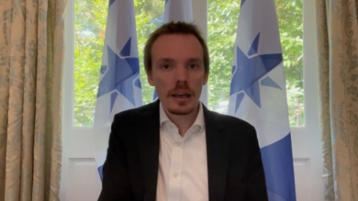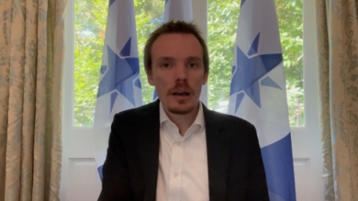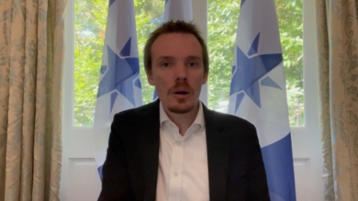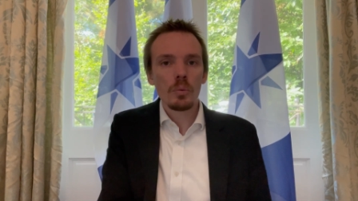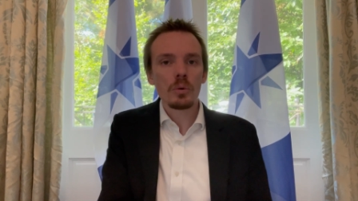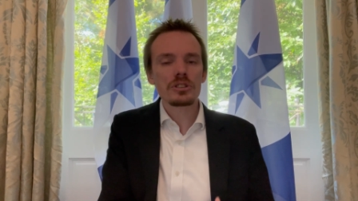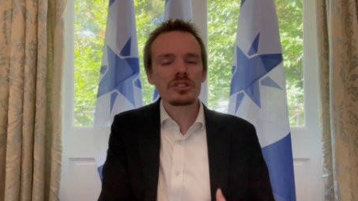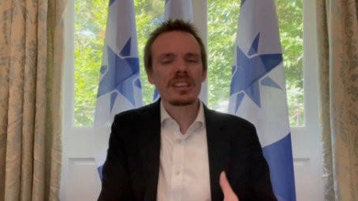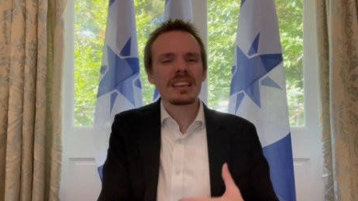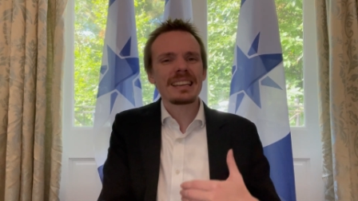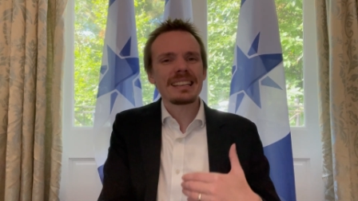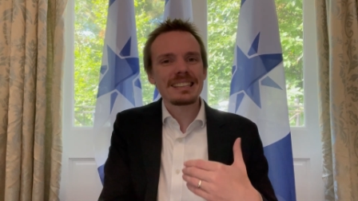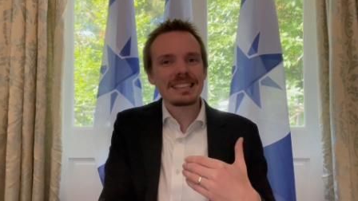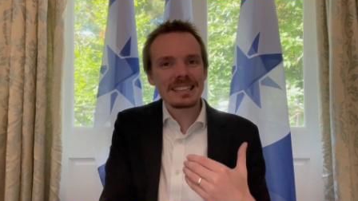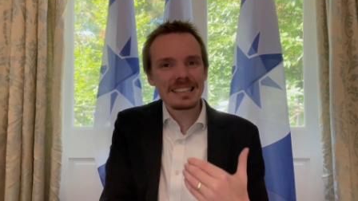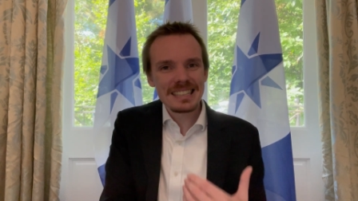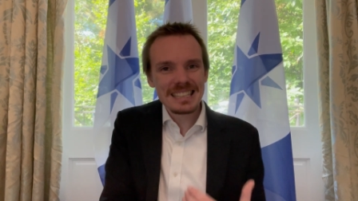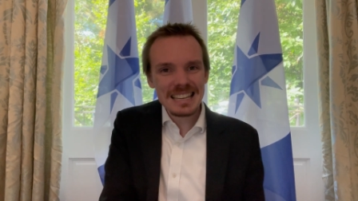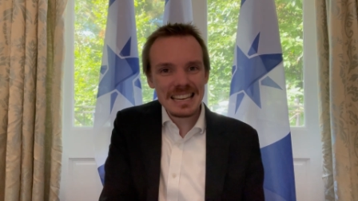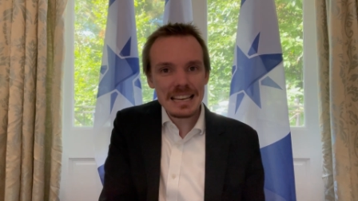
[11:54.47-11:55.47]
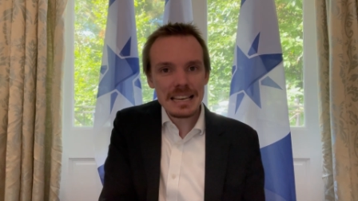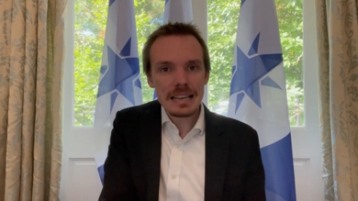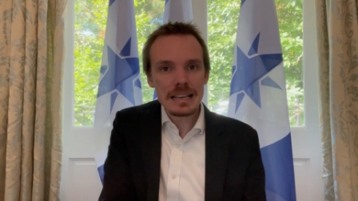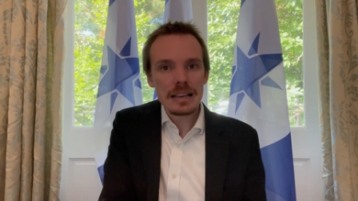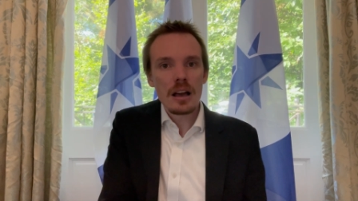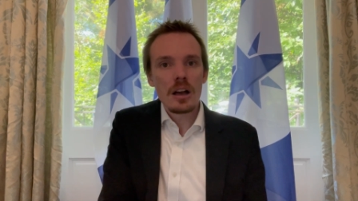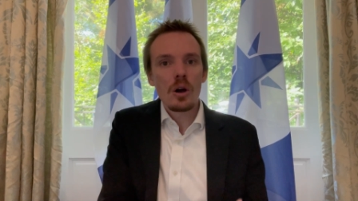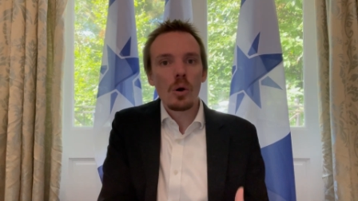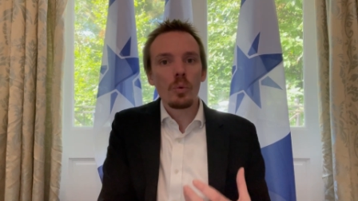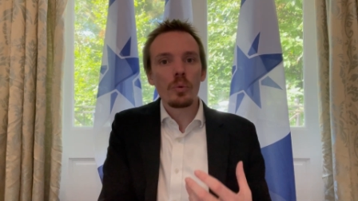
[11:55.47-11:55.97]
once they can see
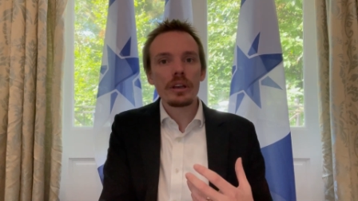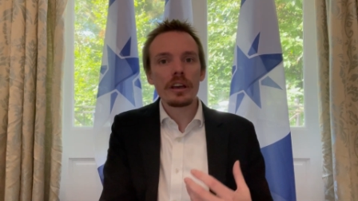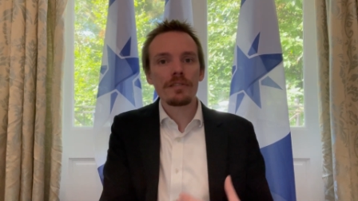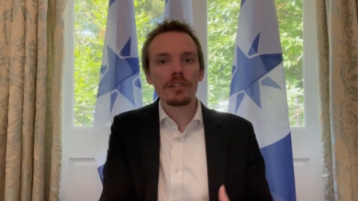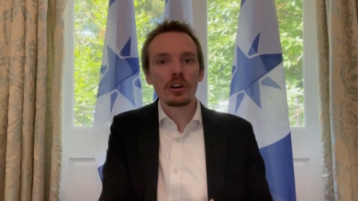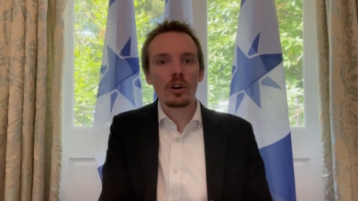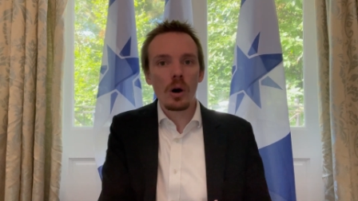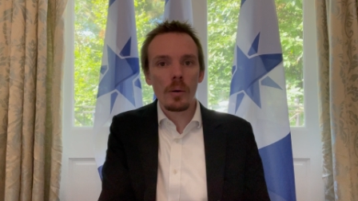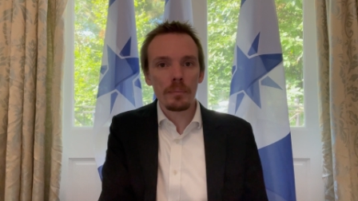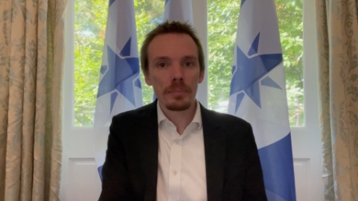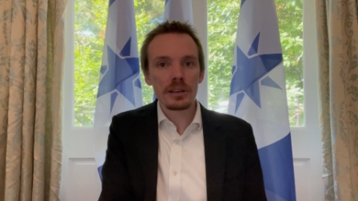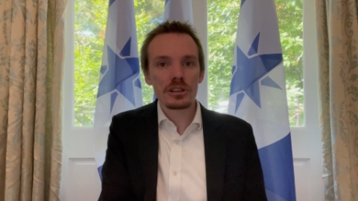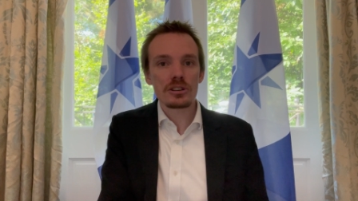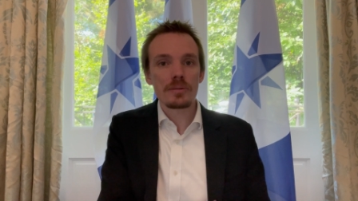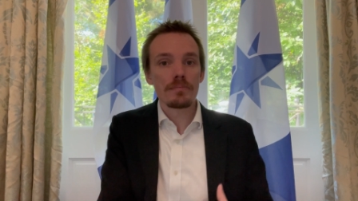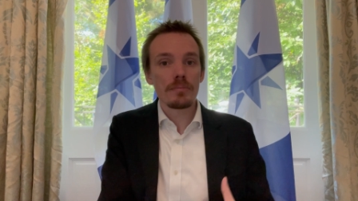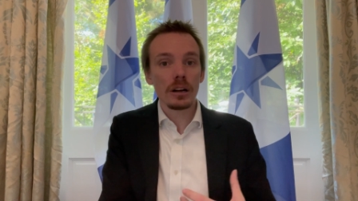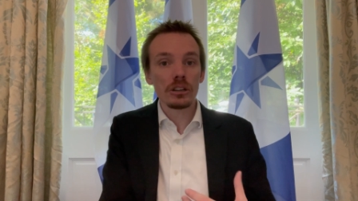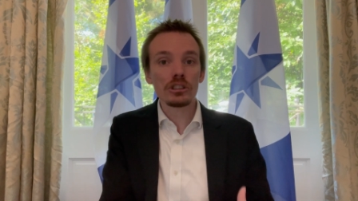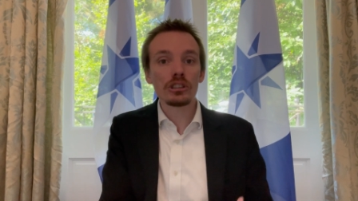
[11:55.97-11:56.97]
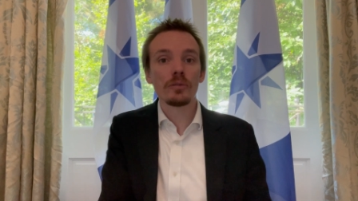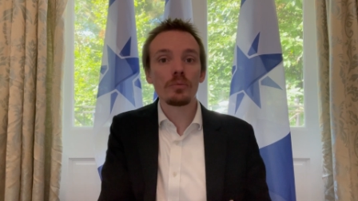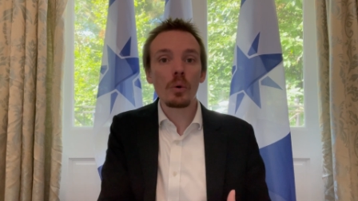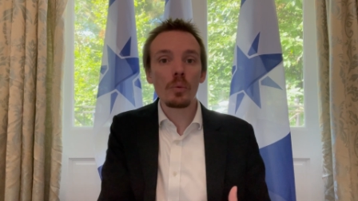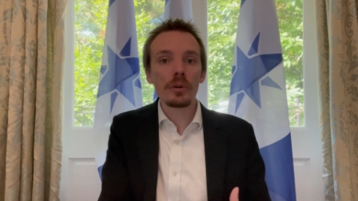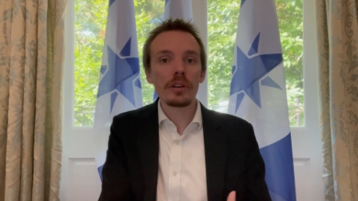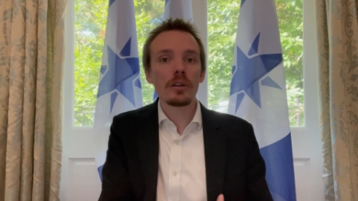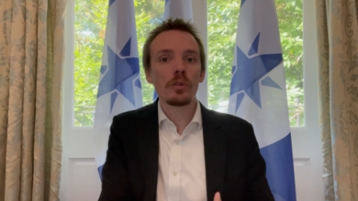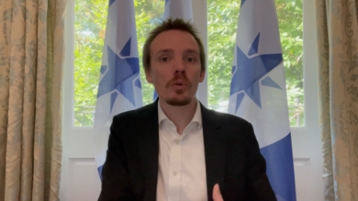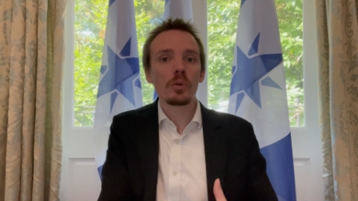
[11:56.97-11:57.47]
we have accomplished much of what
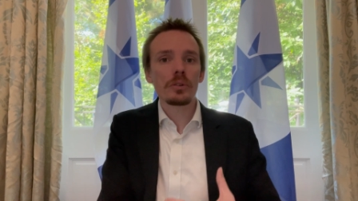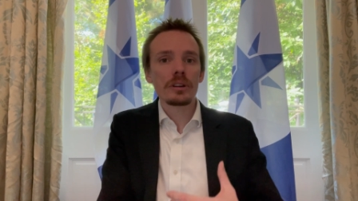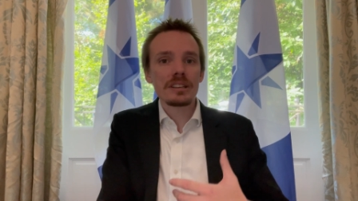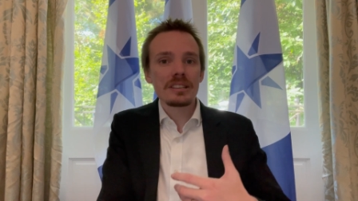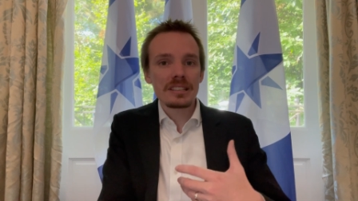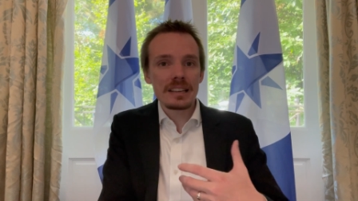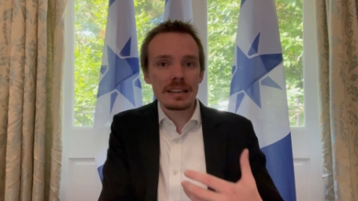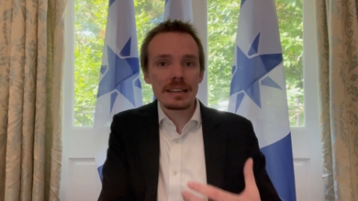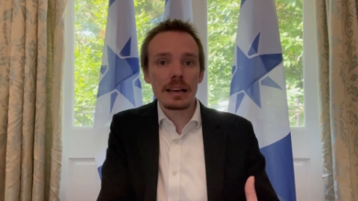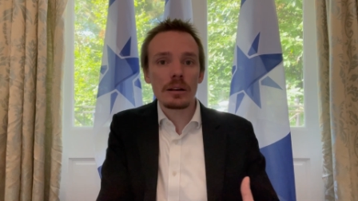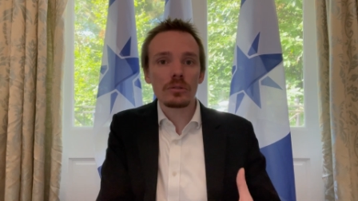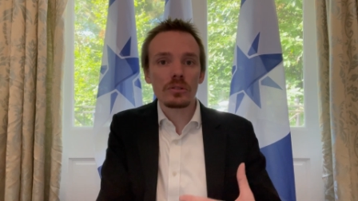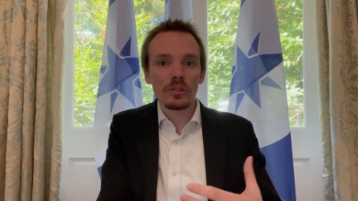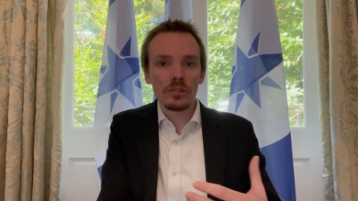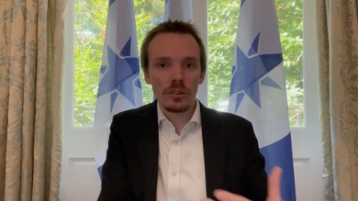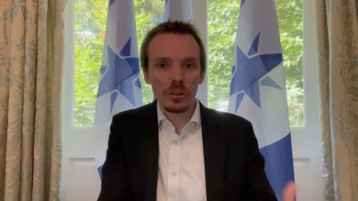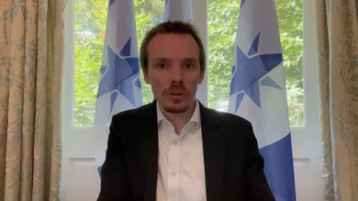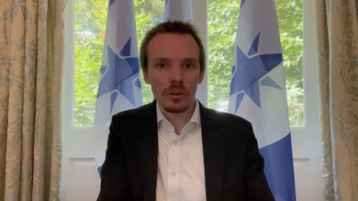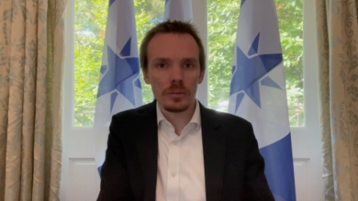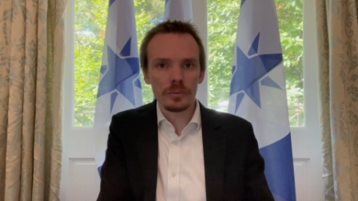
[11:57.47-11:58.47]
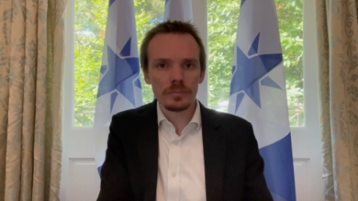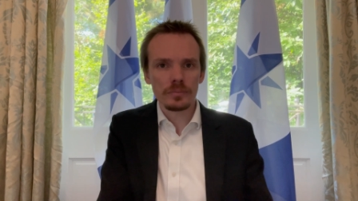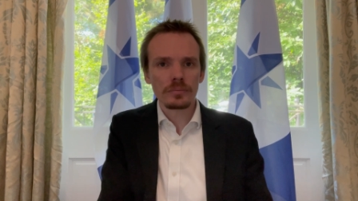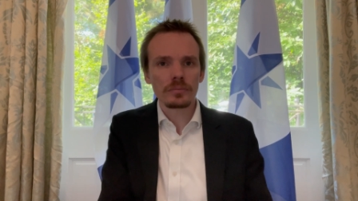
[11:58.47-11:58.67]
we already set out to do,